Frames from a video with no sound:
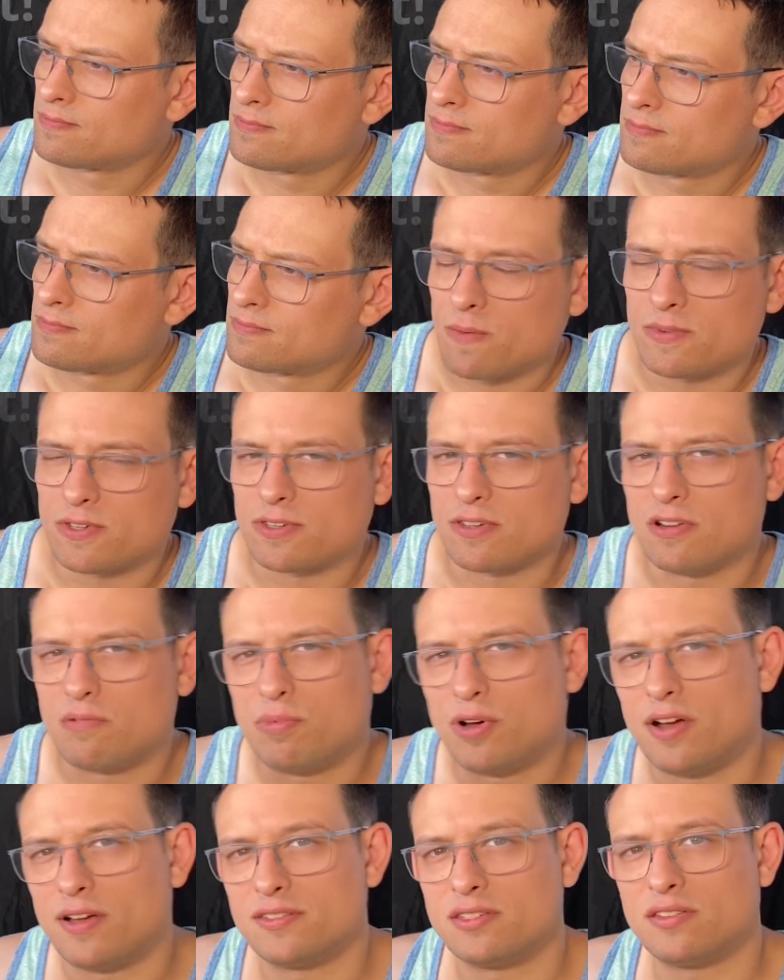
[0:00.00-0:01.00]
I'm just going to
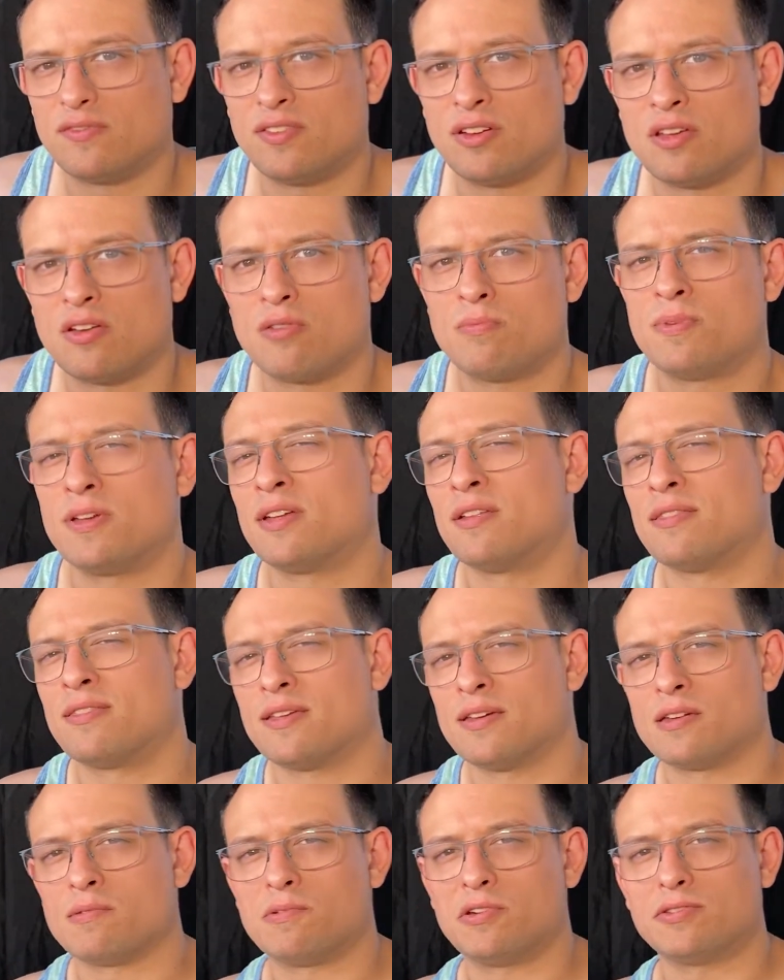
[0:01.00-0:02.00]
pause the video a bit and
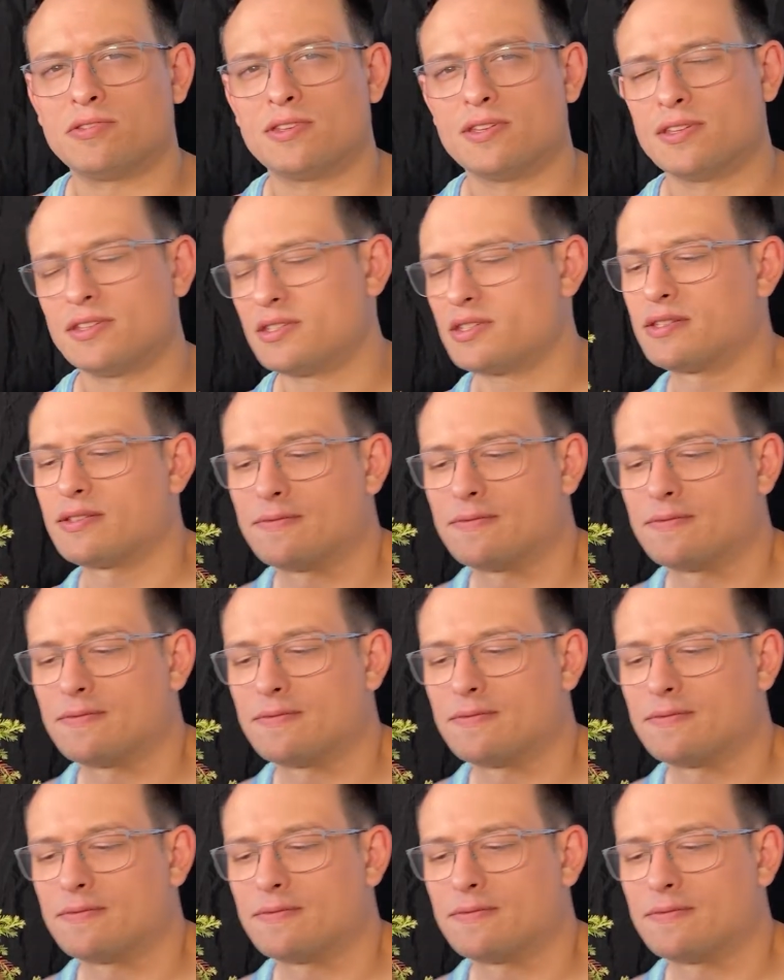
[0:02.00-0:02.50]
think about this.